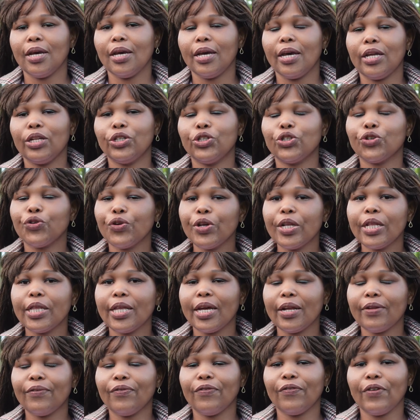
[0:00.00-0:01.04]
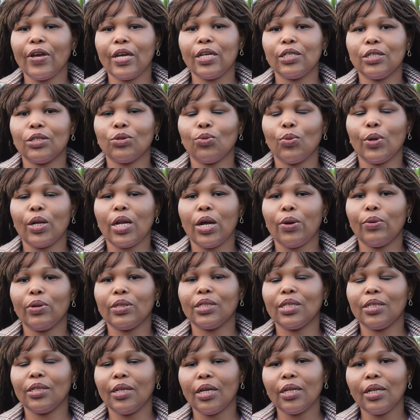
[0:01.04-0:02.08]
And during that phase, when I
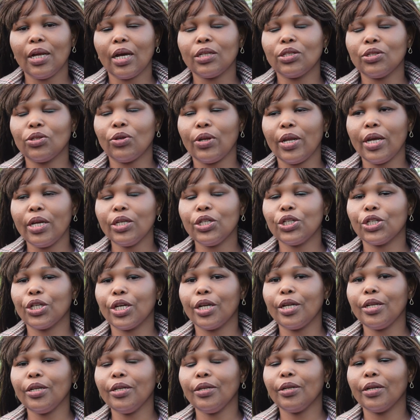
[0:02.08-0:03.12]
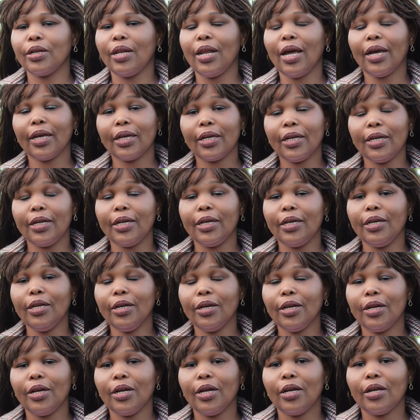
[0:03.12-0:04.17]
was in that isolation, luckily,
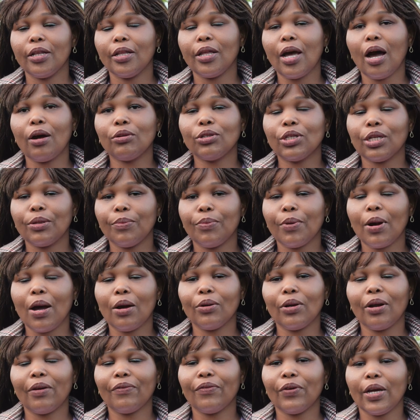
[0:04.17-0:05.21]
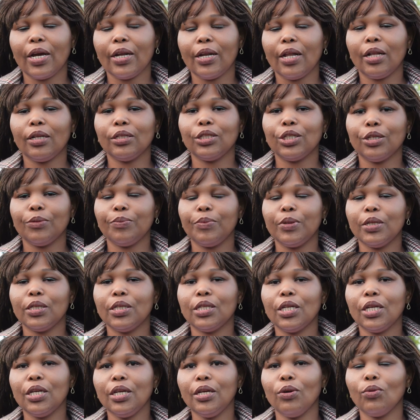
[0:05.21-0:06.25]
the Out and Proud African
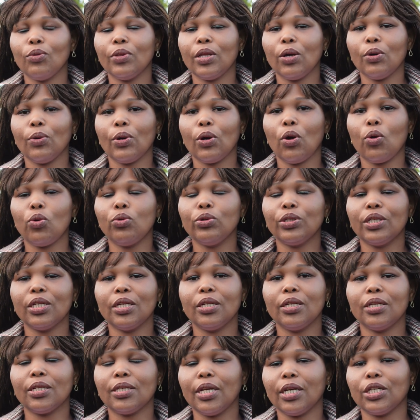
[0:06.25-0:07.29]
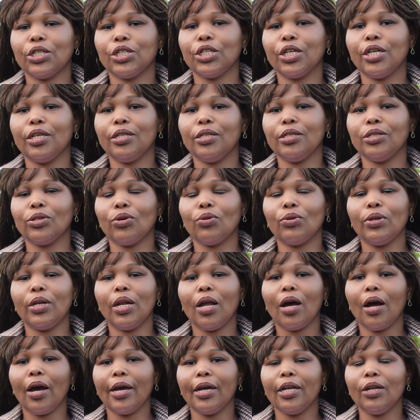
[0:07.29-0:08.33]
LGBT, they were holding the sessions
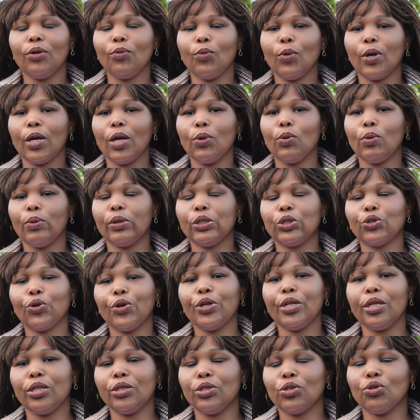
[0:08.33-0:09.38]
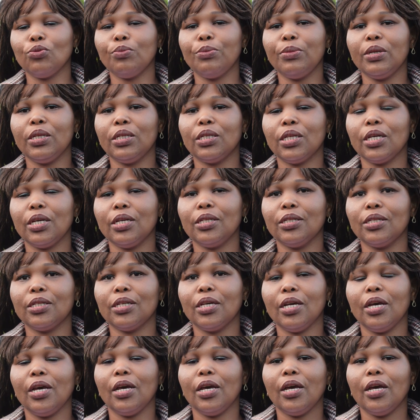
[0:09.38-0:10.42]
online where we were joining the Zoom meetings.
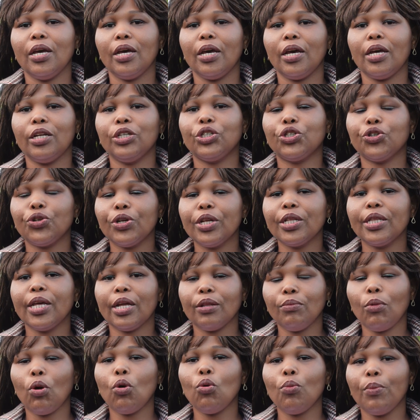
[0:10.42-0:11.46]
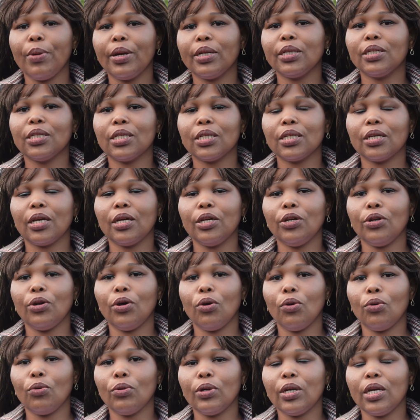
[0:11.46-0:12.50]
And during that moment, you
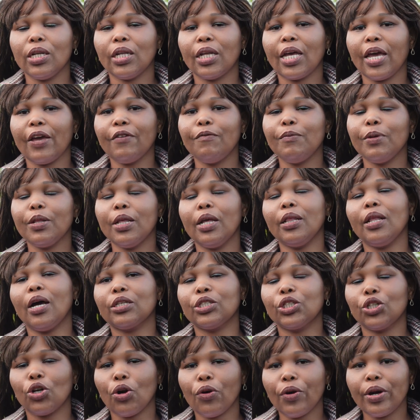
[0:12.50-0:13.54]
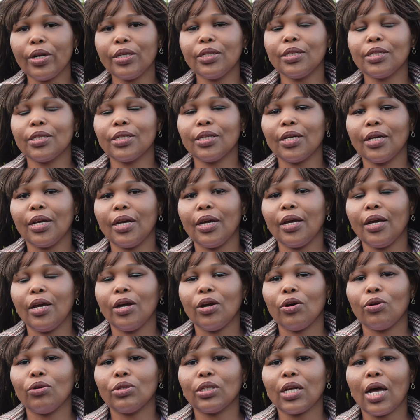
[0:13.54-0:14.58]
know, it gave me that assurance
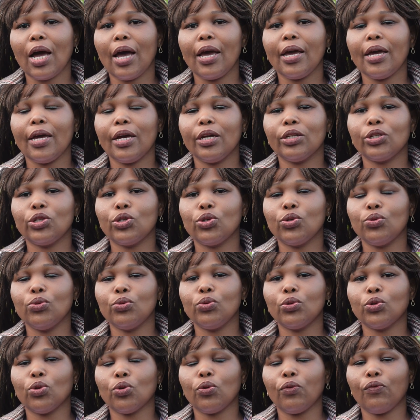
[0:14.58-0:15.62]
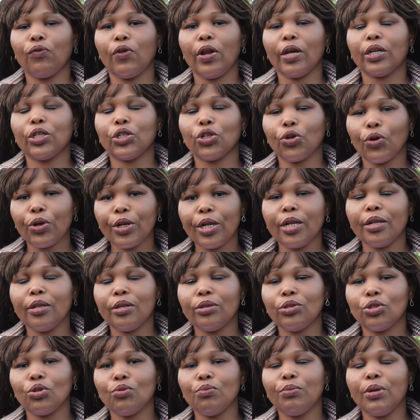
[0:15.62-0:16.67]
because I had to sort of like join in
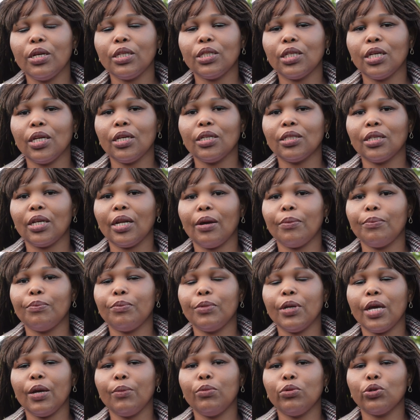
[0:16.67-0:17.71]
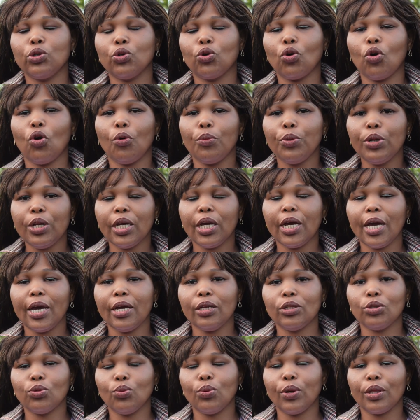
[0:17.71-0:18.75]
the Zoom meetings and I'd be able to
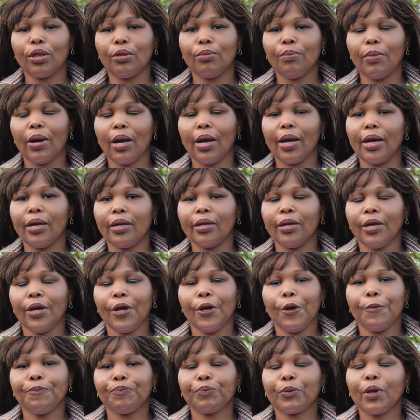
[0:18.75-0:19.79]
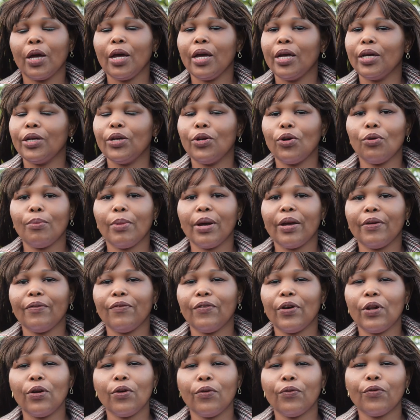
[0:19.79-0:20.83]
communicate with my, you know, my
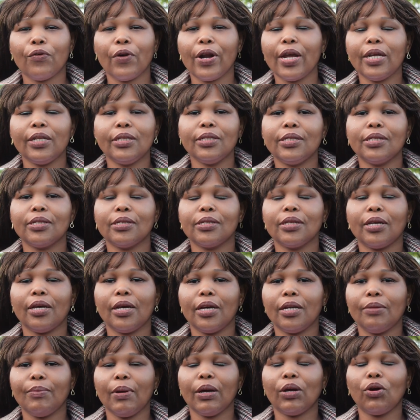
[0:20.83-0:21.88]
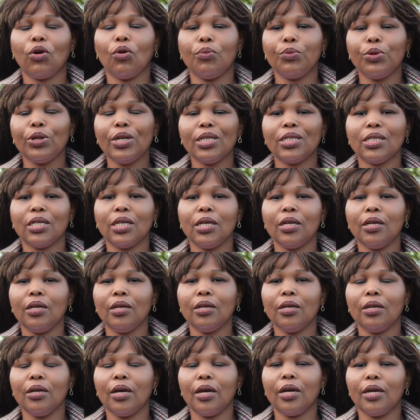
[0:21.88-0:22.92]
fellow friends and my community.